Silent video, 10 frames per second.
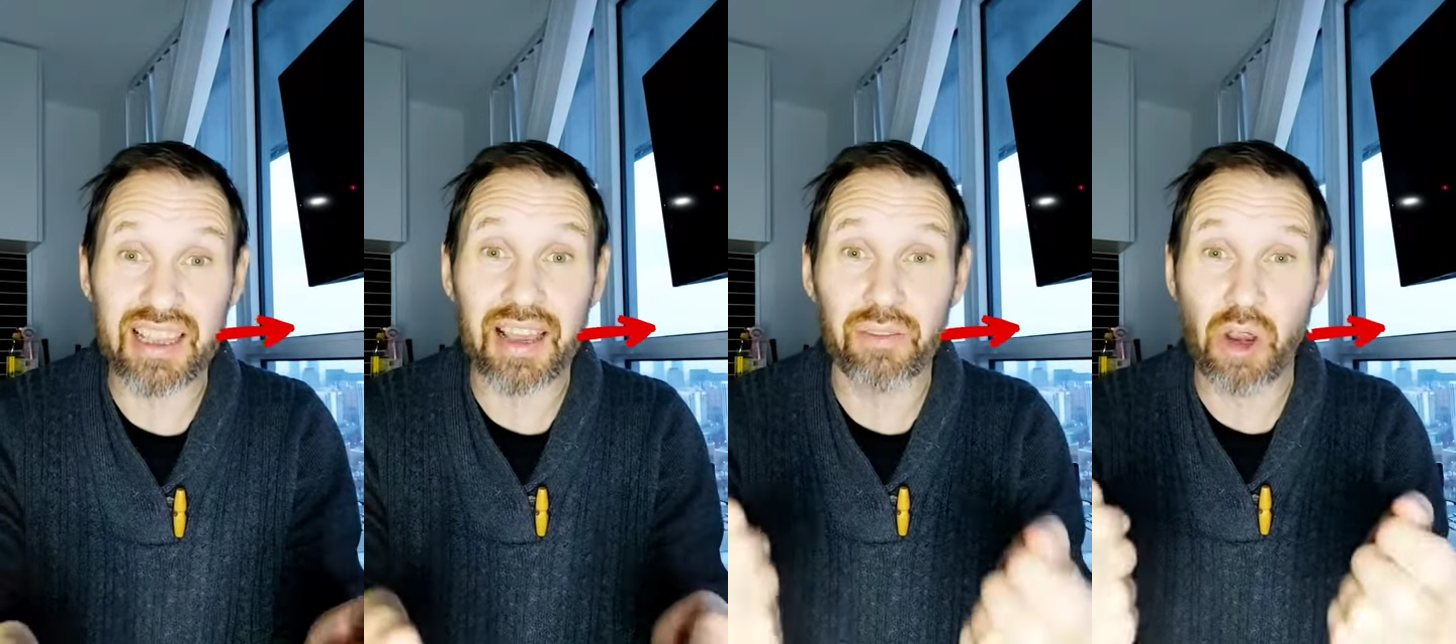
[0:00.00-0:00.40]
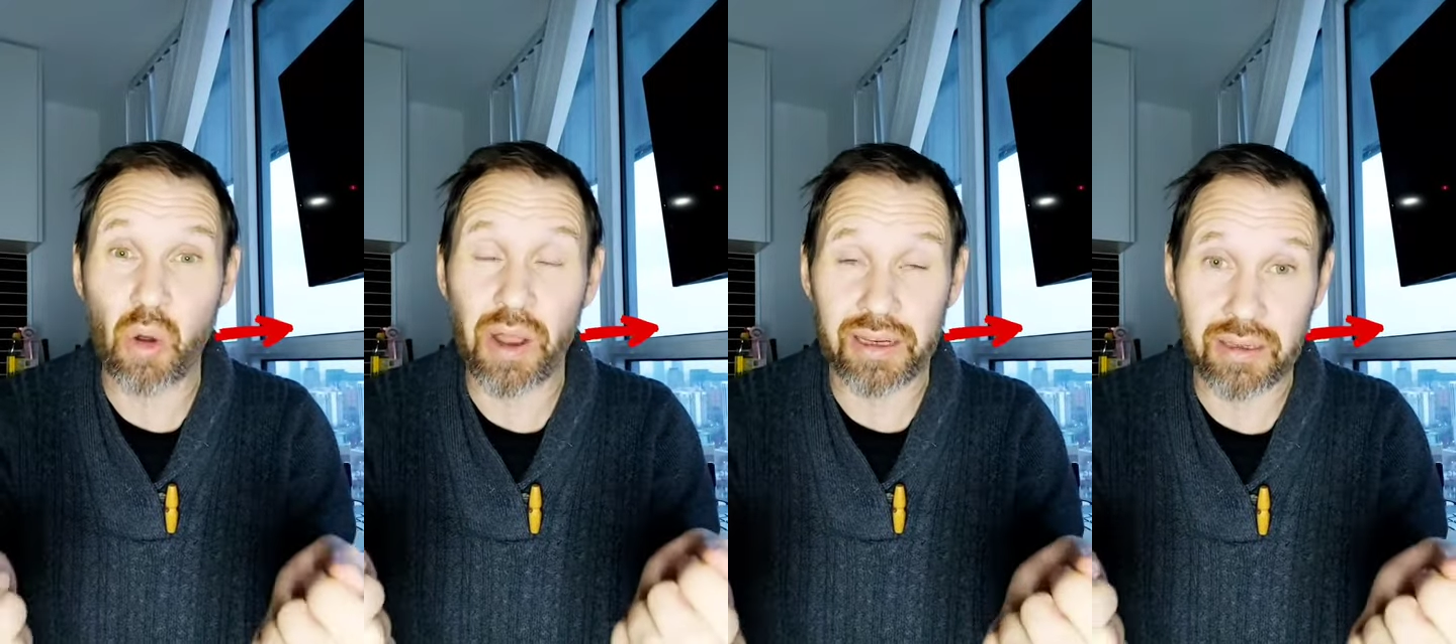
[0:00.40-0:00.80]
They have
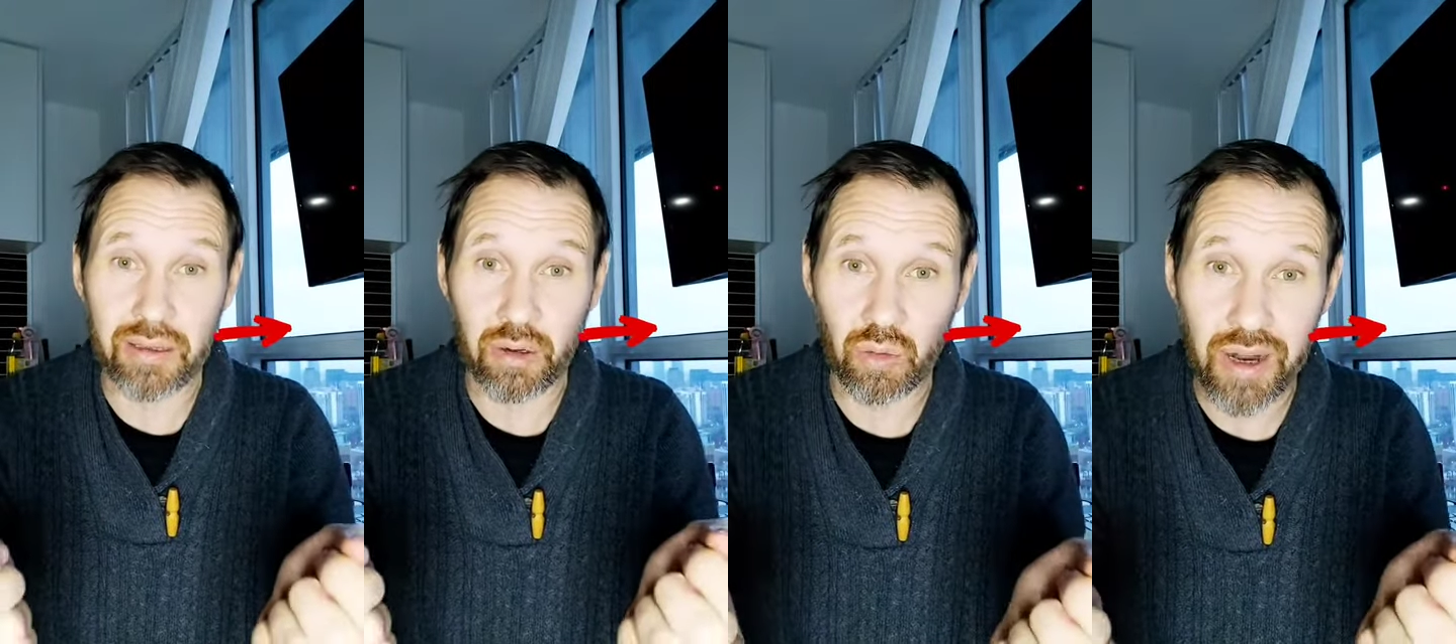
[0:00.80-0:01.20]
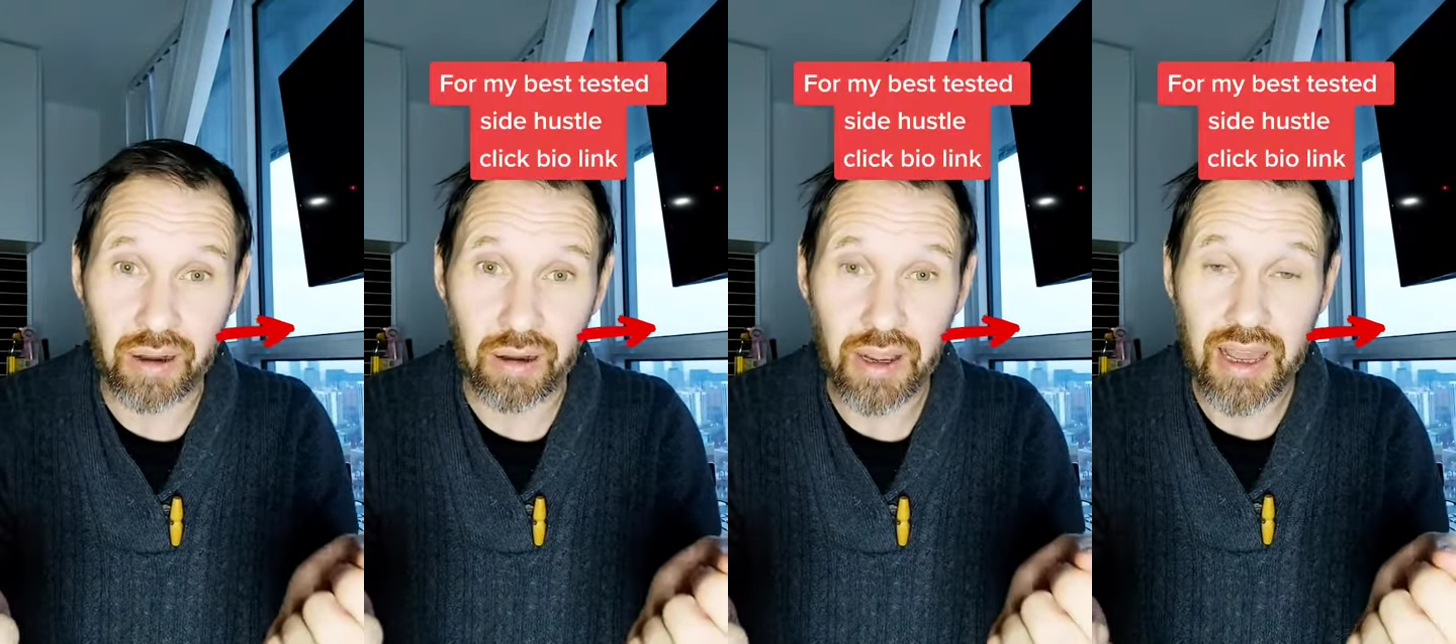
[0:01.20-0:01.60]
no idea they're
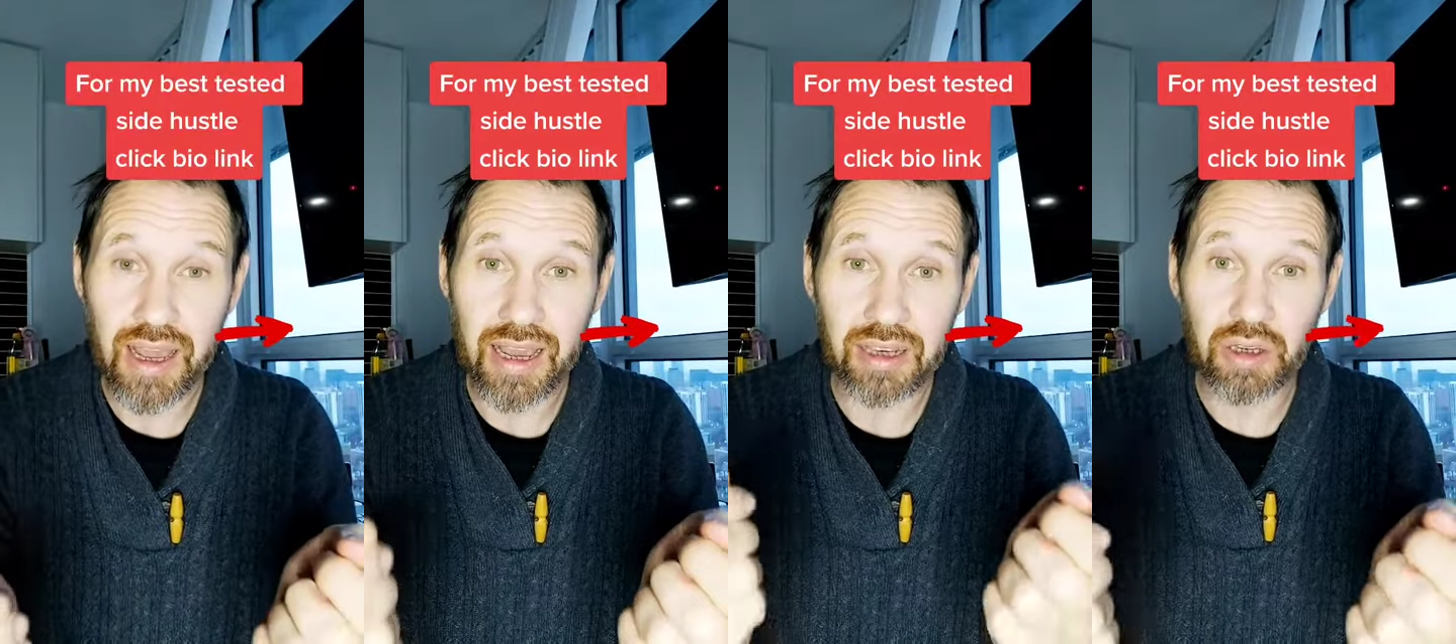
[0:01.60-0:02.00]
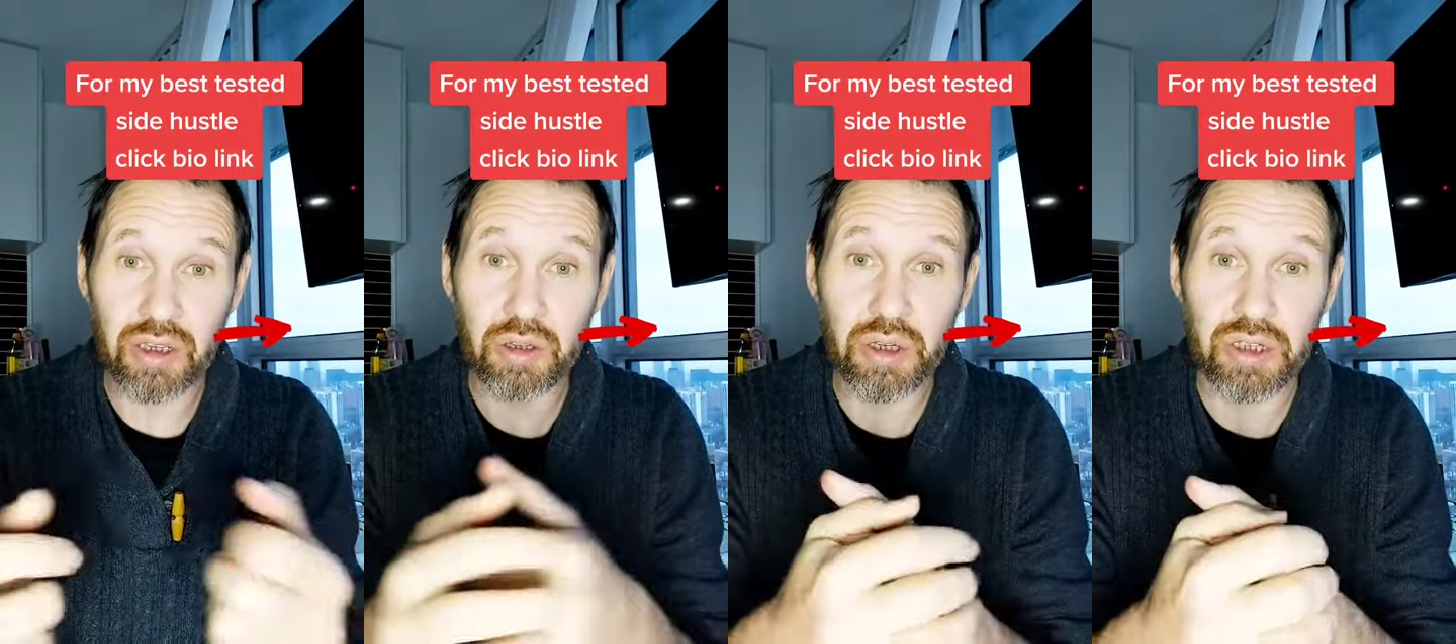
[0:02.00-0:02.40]
rare and you
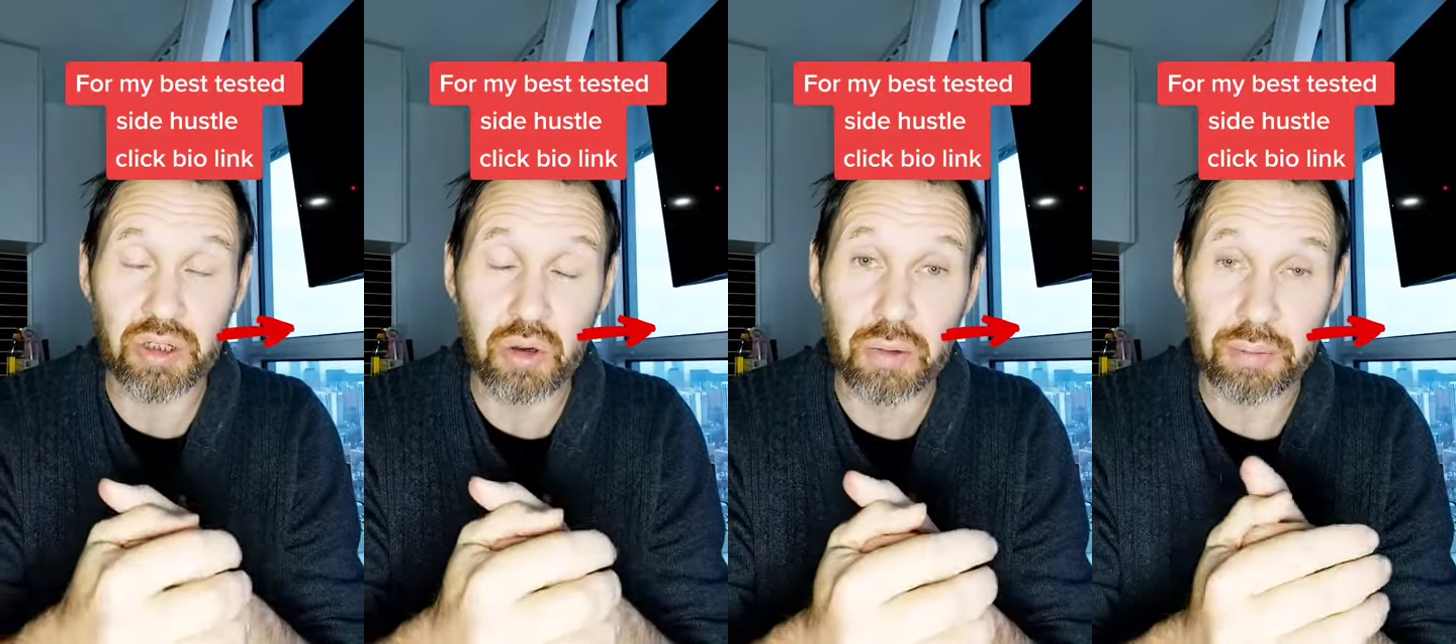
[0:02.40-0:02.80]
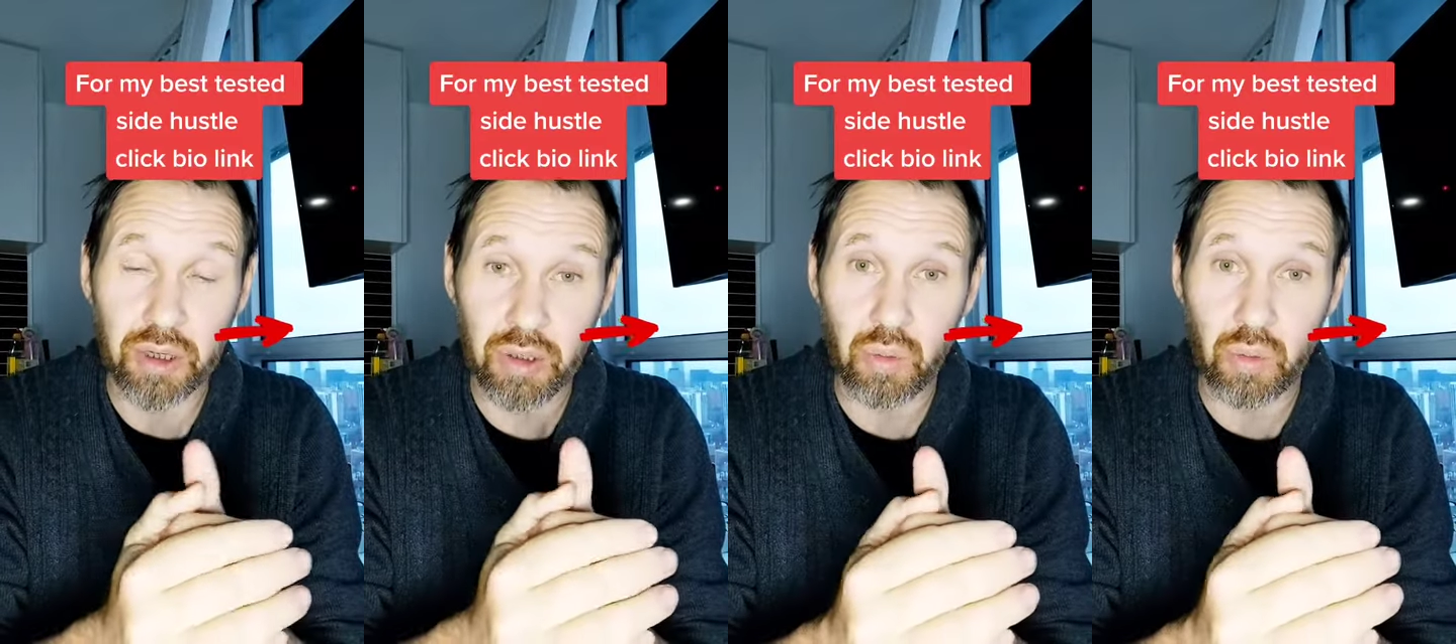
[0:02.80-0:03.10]
can usually scoop up a good